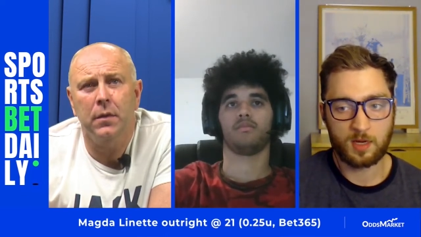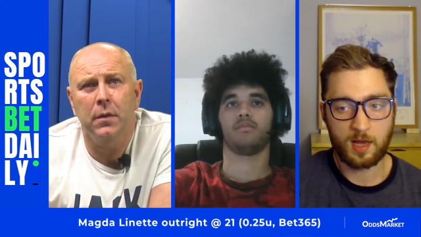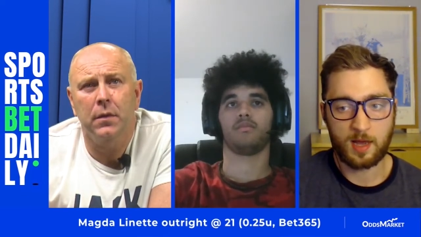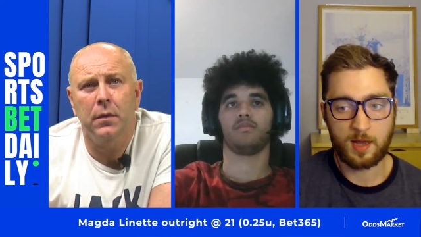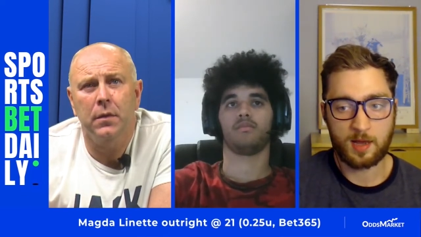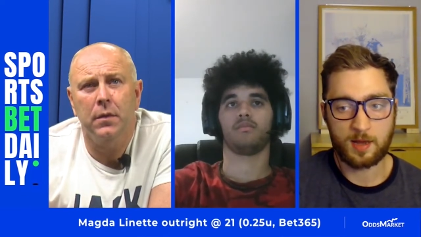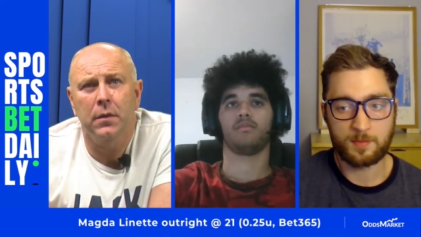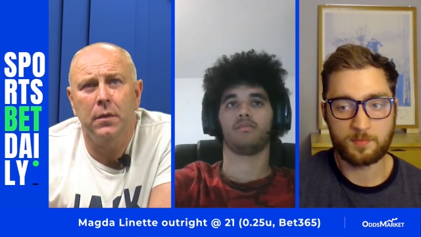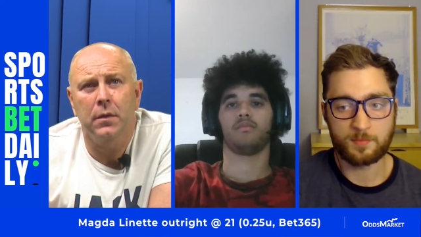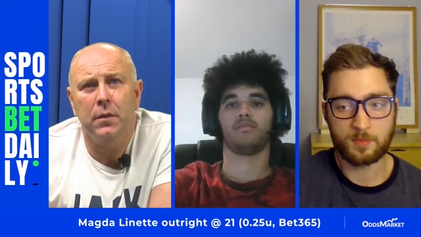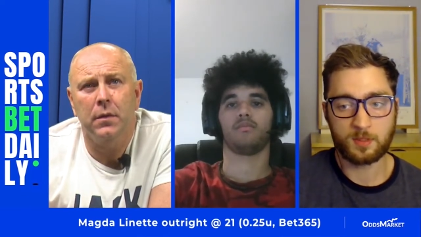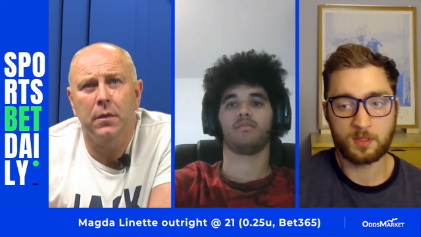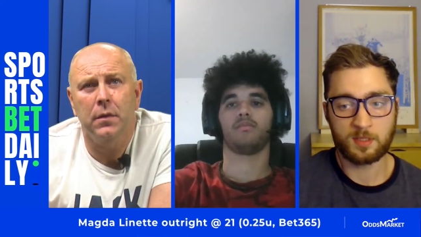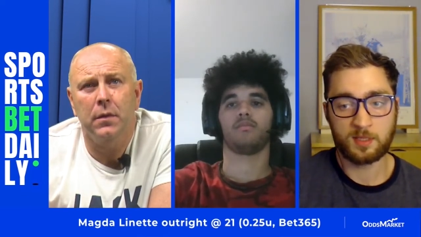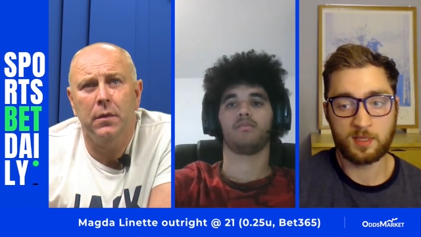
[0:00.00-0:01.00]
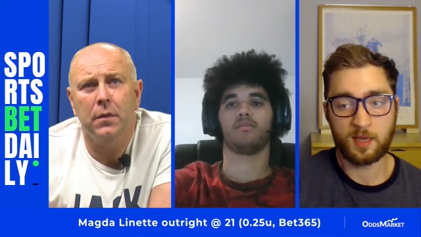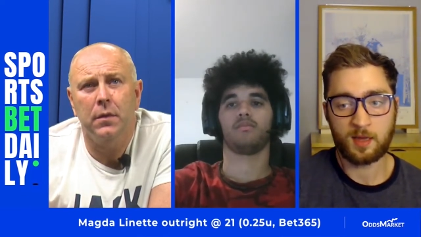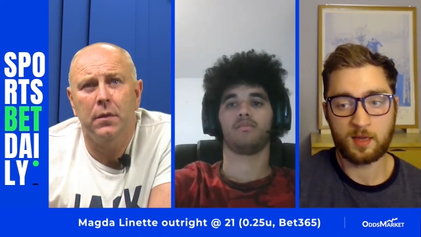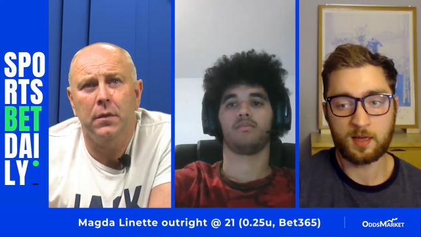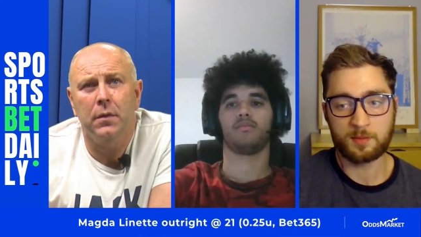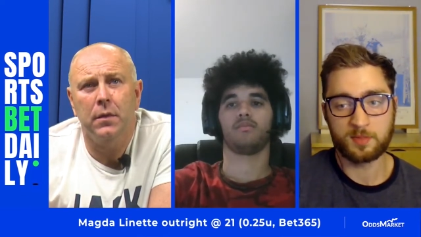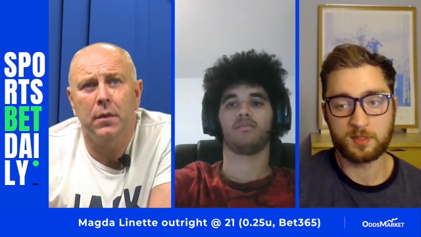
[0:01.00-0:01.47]
Speaker 1: Um,
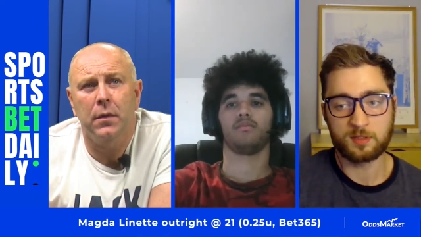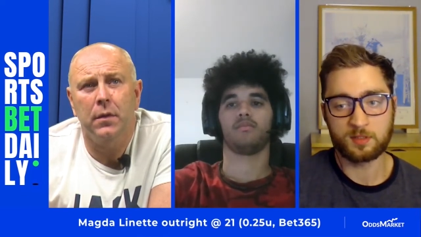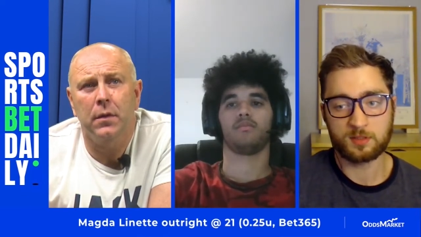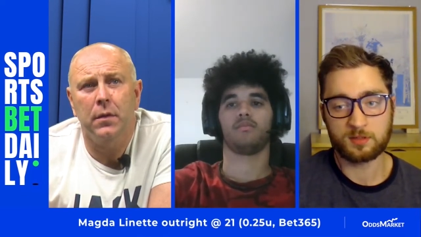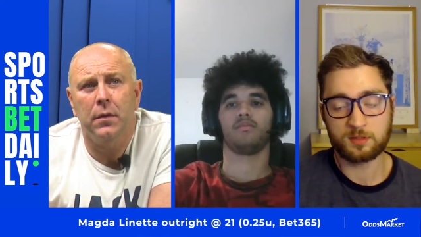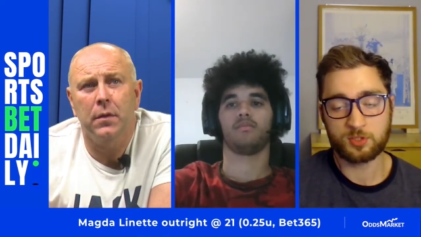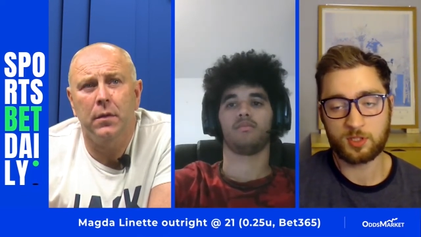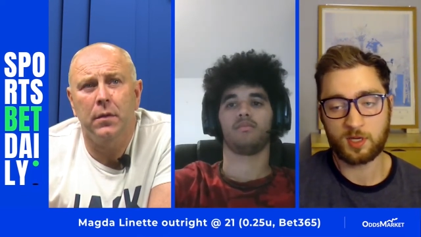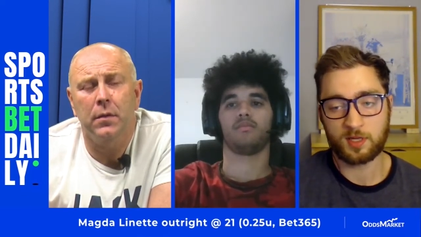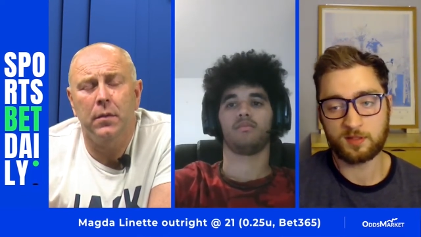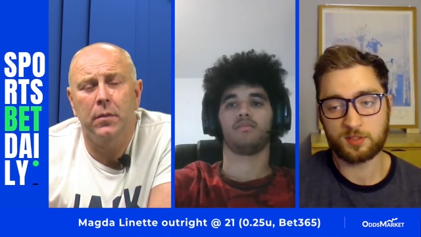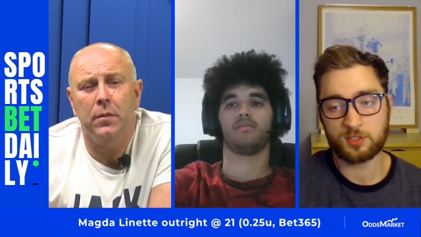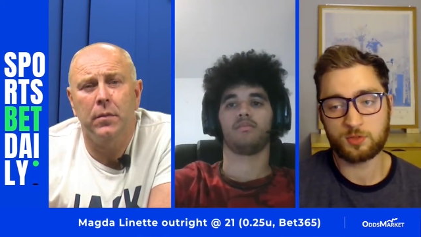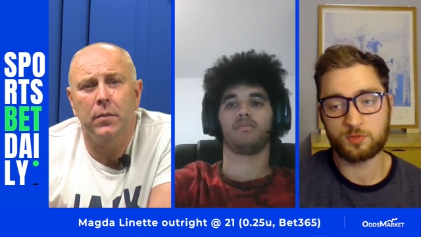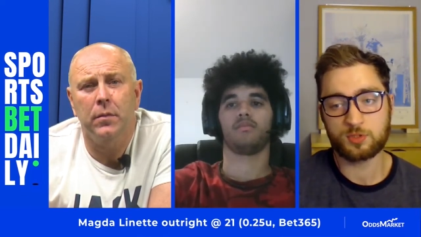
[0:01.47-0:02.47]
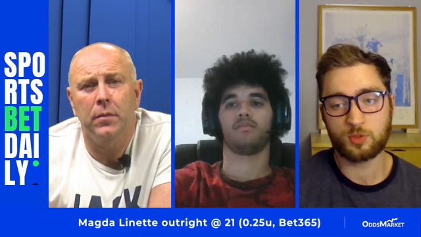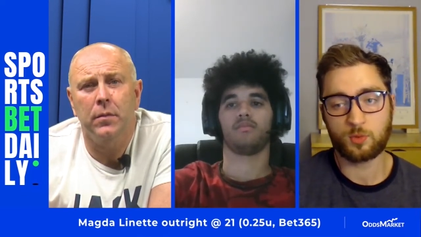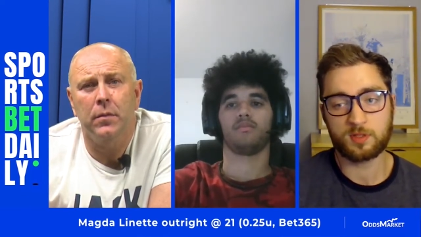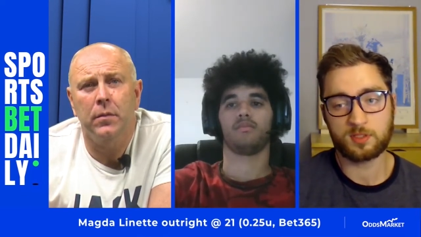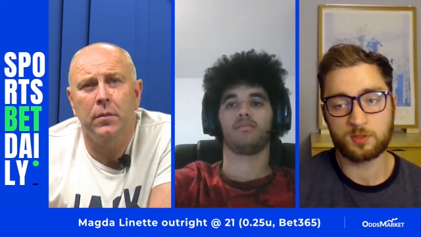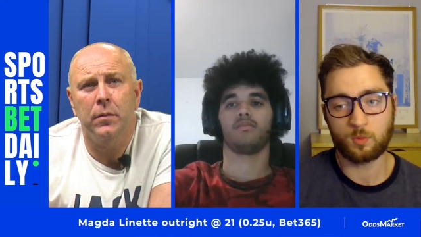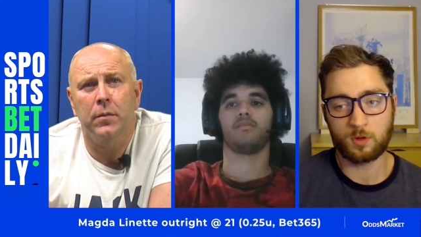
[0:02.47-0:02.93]
yeah, I mean, it, she I think she was
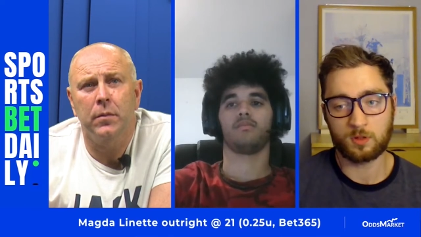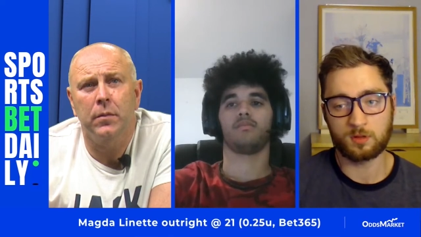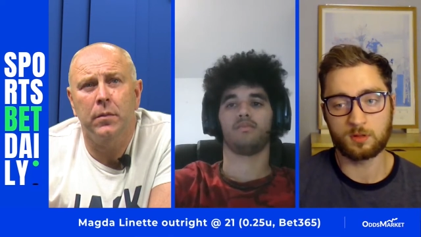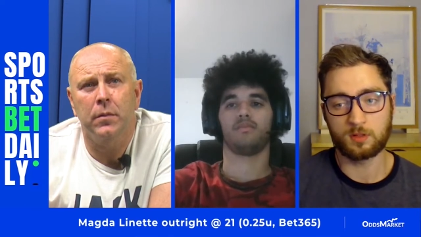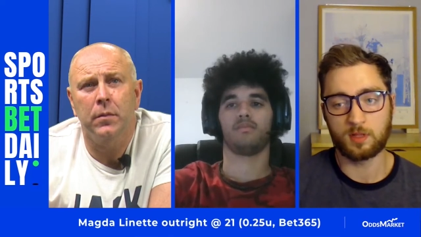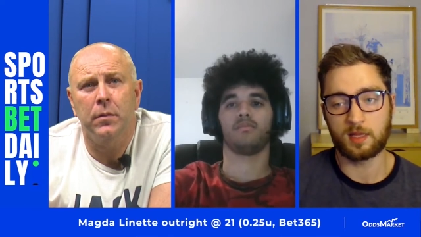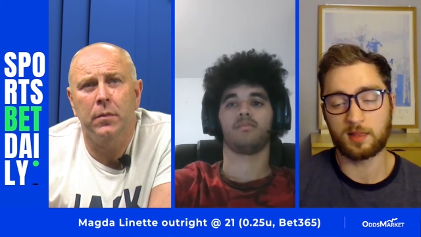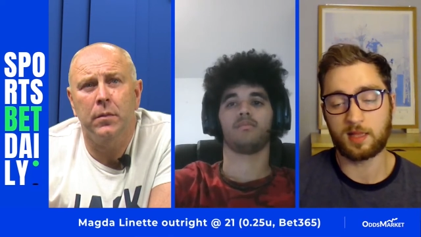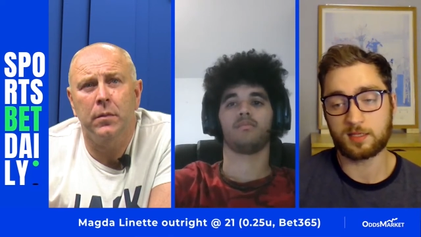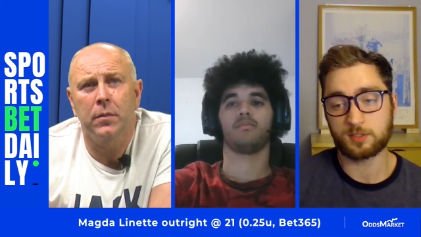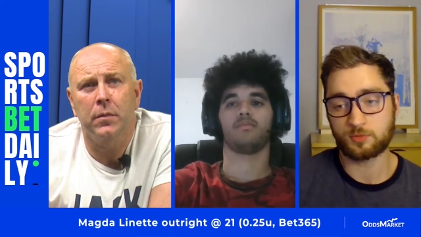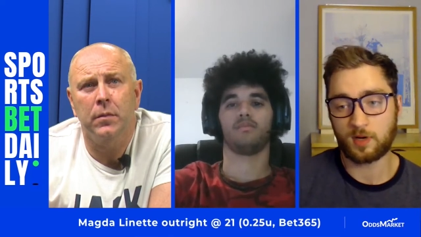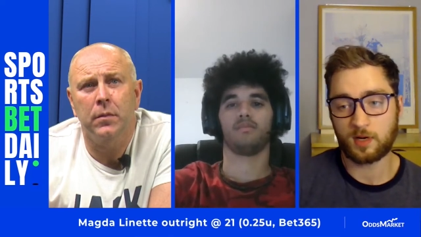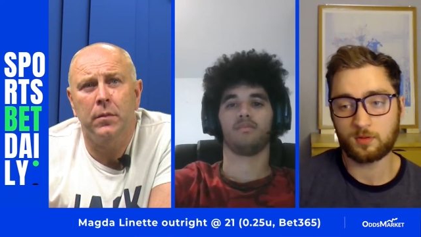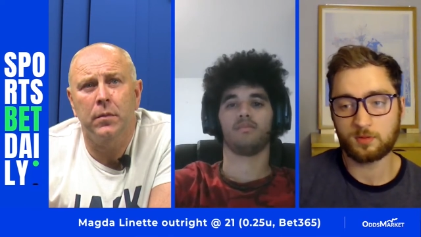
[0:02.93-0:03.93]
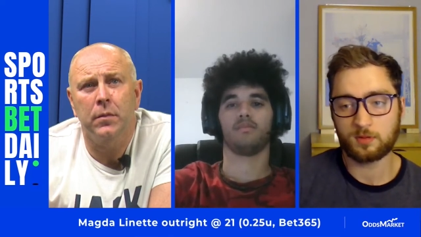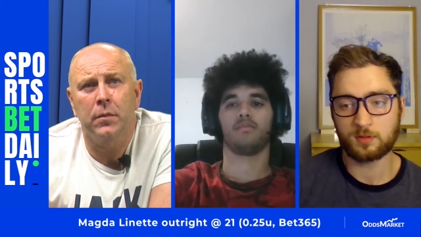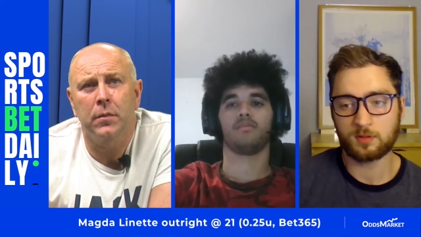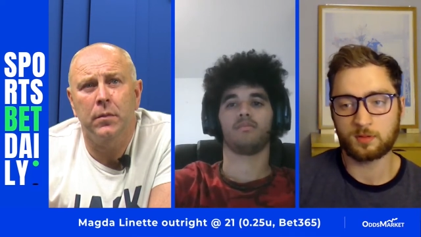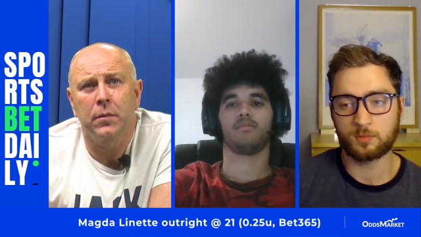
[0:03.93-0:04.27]
twenty-one uh, last round.